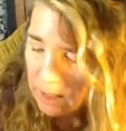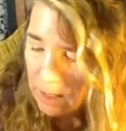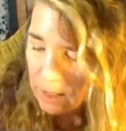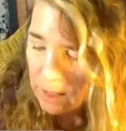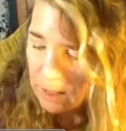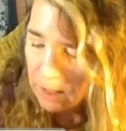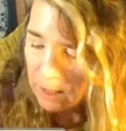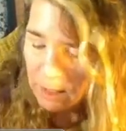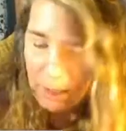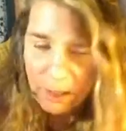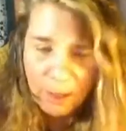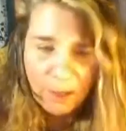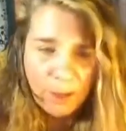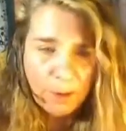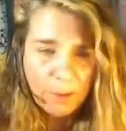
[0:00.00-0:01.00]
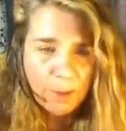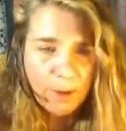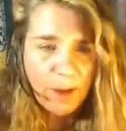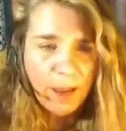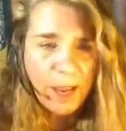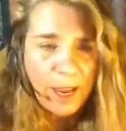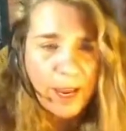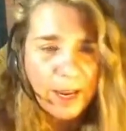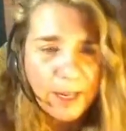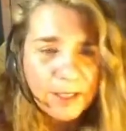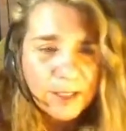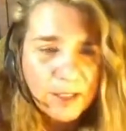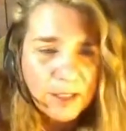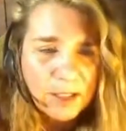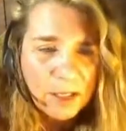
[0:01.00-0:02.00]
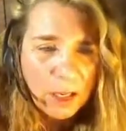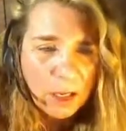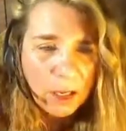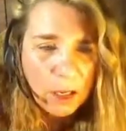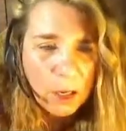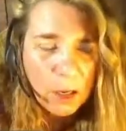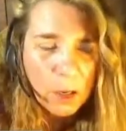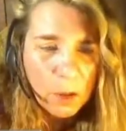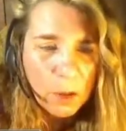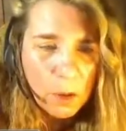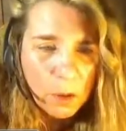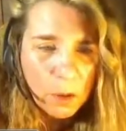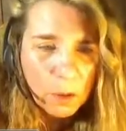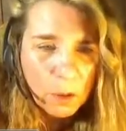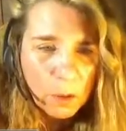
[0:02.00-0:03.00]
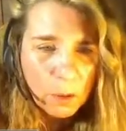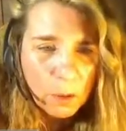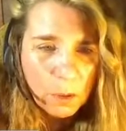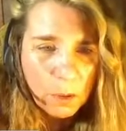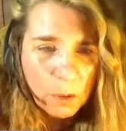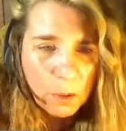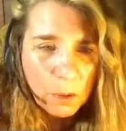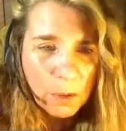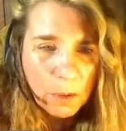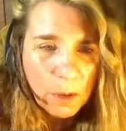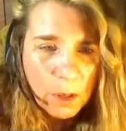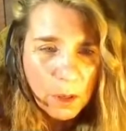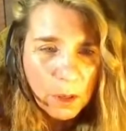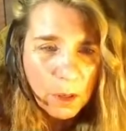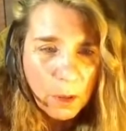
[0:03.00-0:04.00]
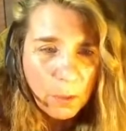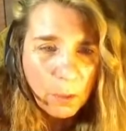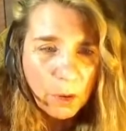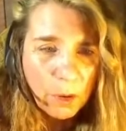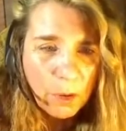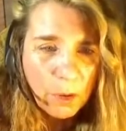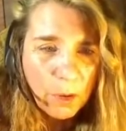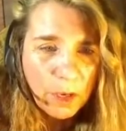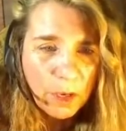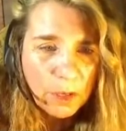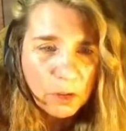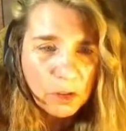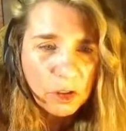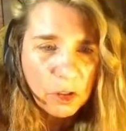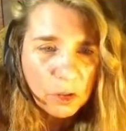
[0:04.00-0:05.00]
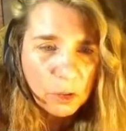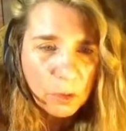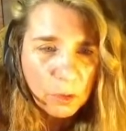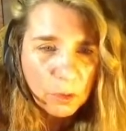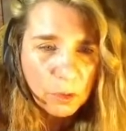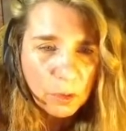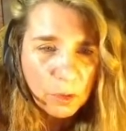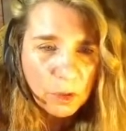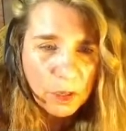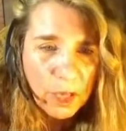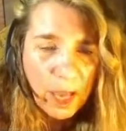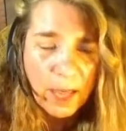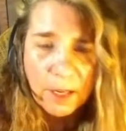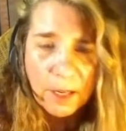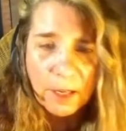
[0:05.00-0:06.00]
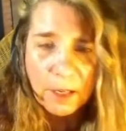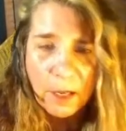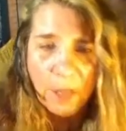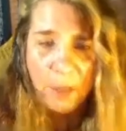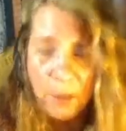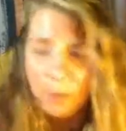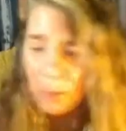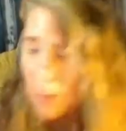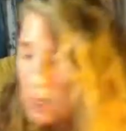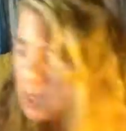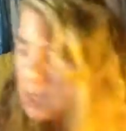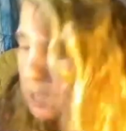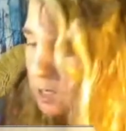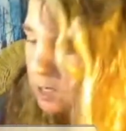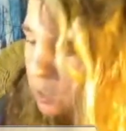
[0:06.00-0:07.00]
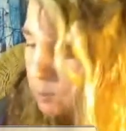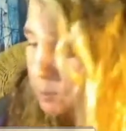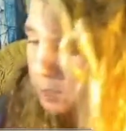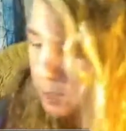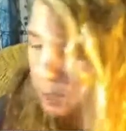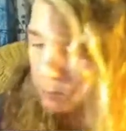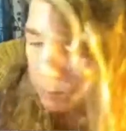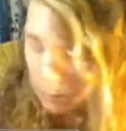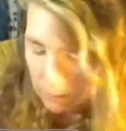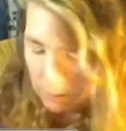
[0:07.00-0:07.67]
All right, so we're going to look at another reading coming up here.